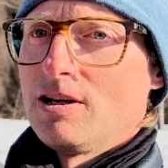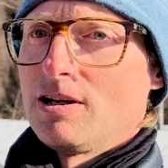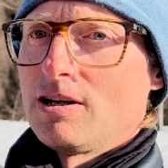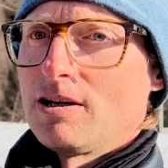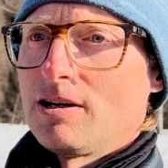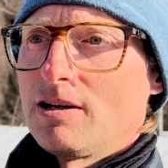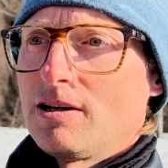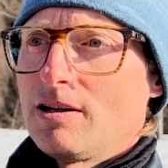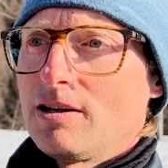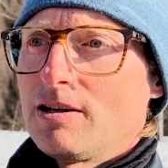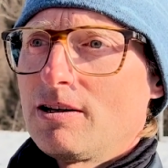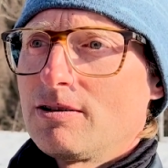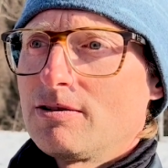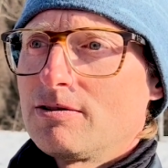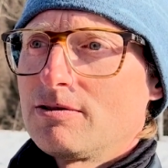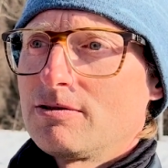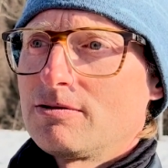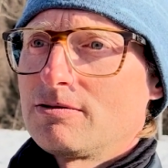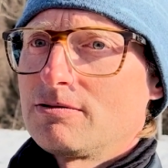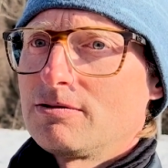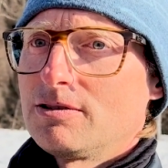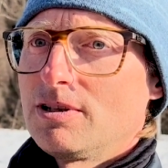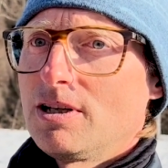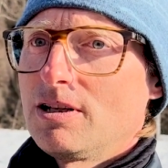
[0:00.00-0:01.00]

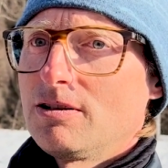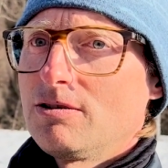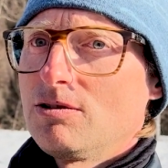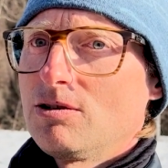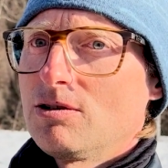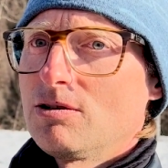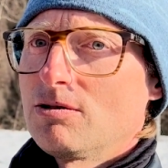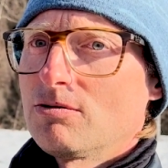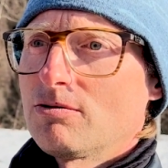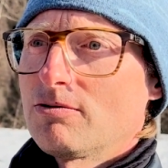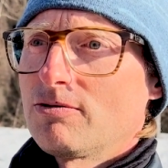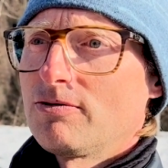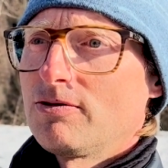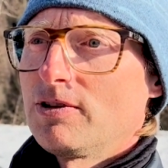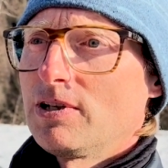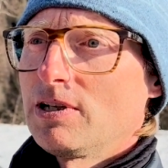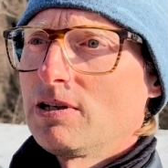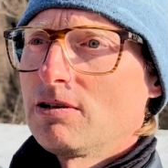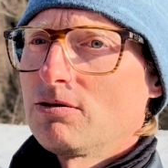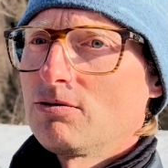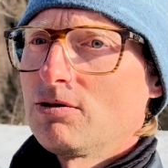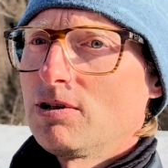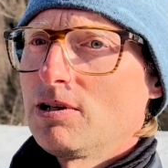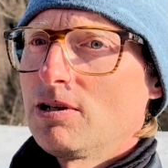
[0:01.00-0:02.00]
and yeah, you don't
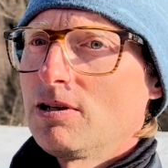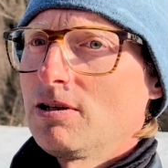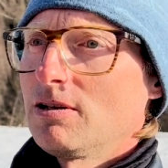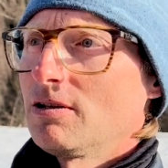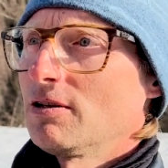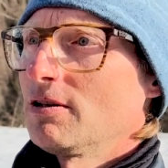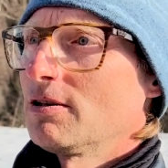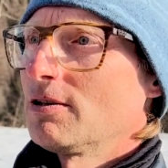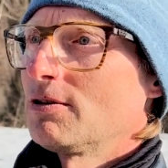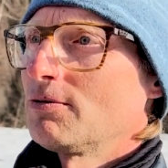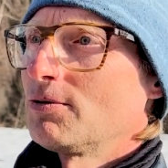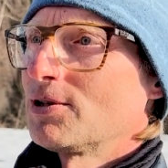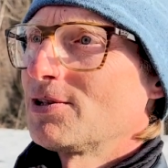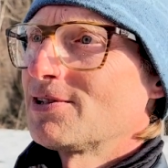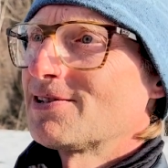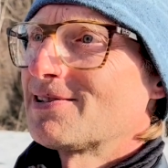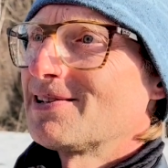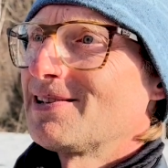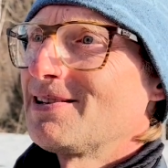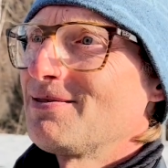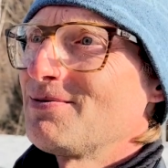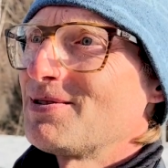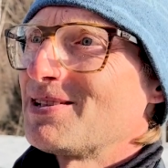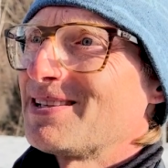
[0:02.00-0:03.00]
feel really what is
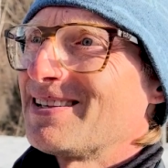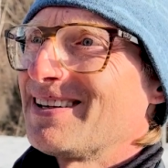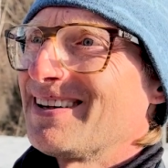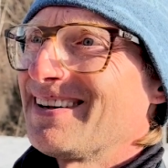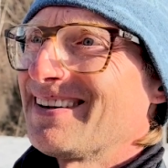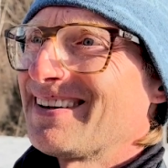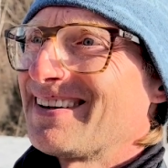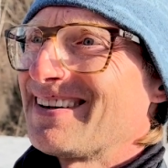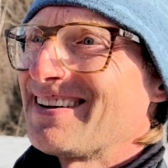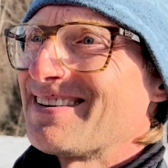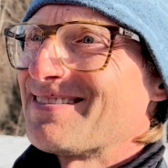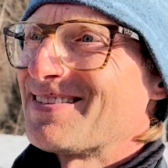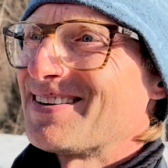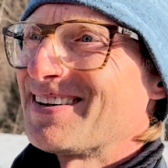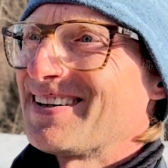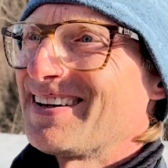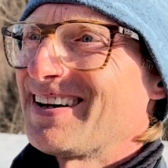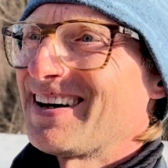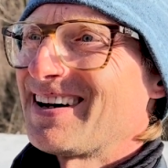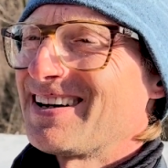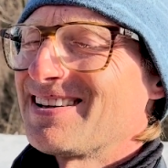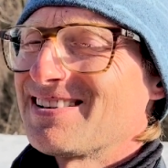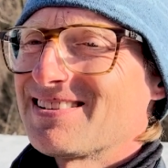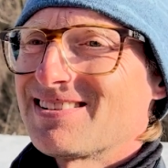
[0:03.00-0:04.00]
the limit anymore,
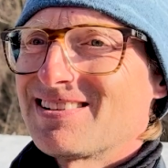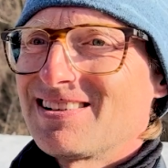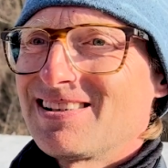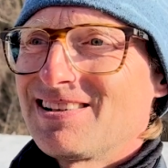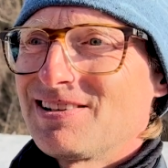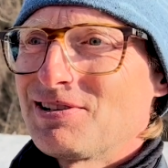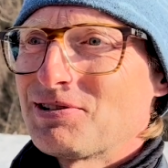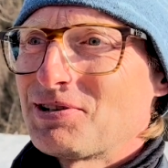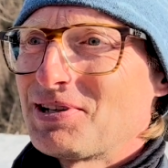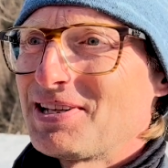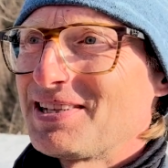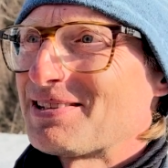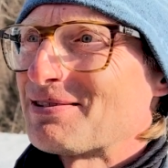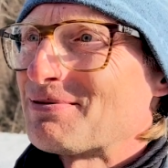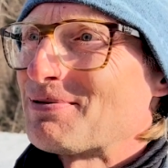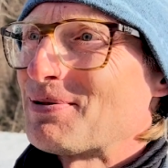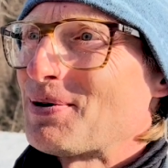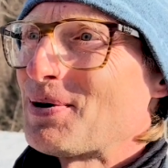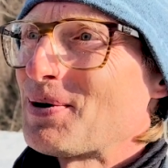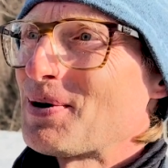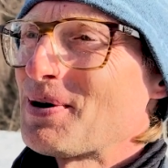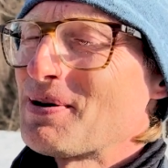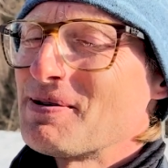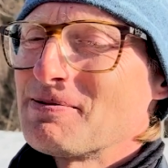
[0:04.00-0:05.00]
until you hit the
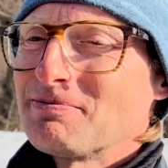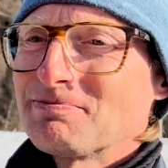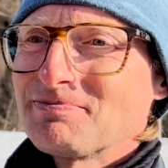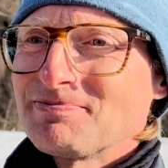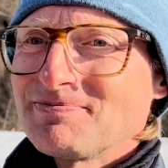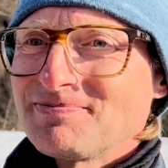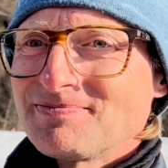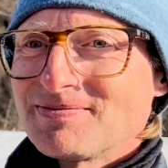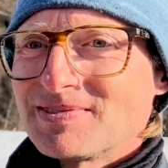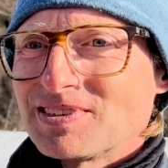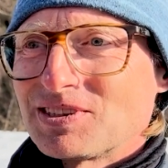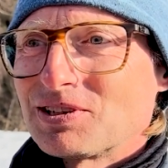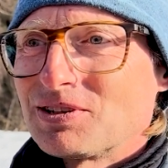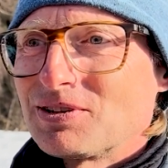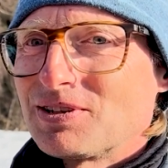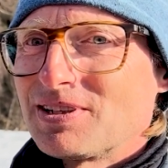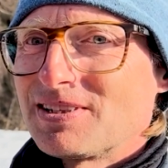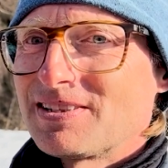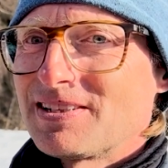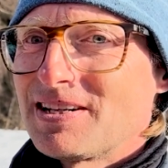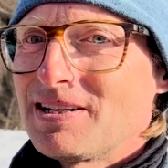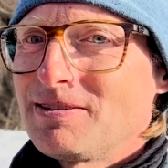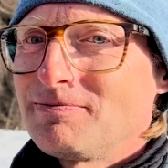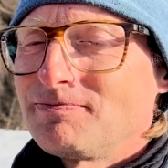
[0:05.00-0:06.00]
wall, so
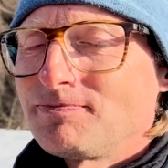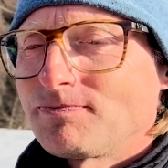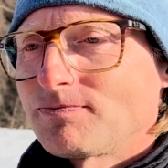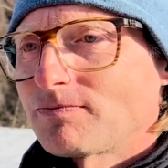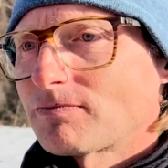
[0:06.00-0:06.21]
to say.